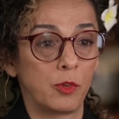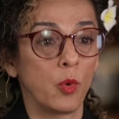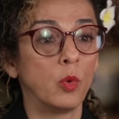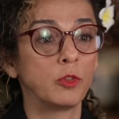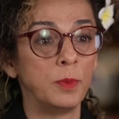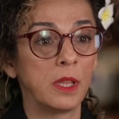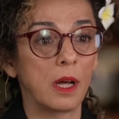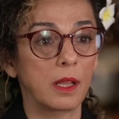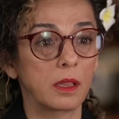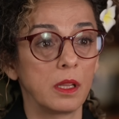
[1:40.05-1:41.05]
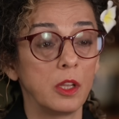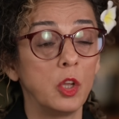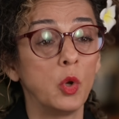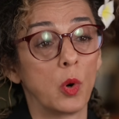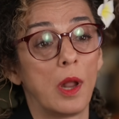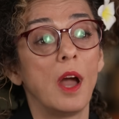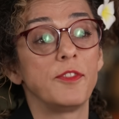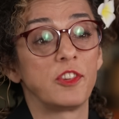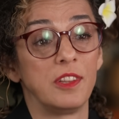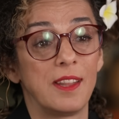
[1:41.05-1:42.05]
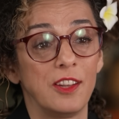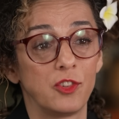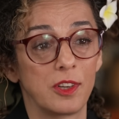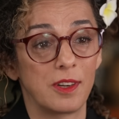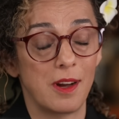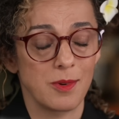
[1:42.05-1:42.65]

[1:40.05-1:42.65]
told me that your life is in danger.